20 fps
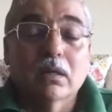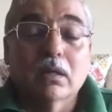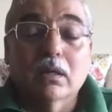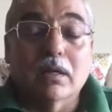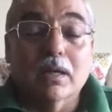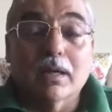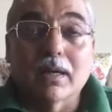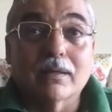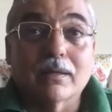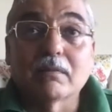
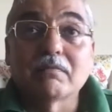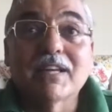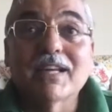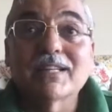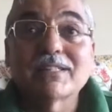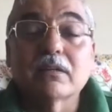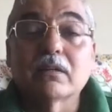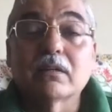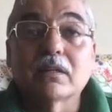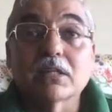collectively, as
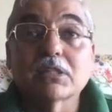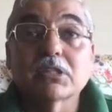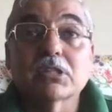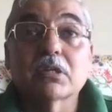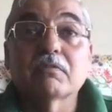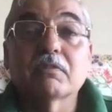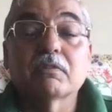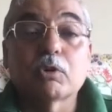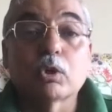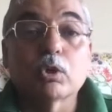an industry,
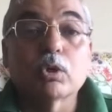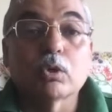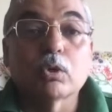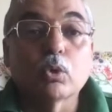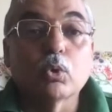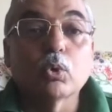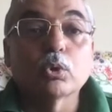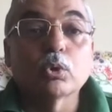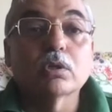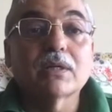we've got to
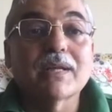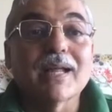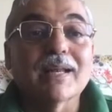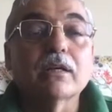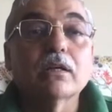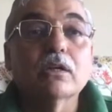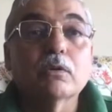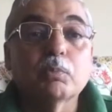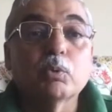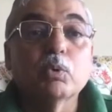grow the
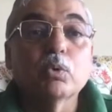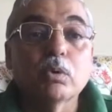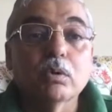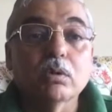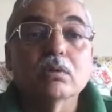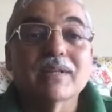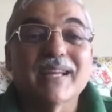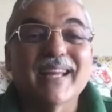talent pool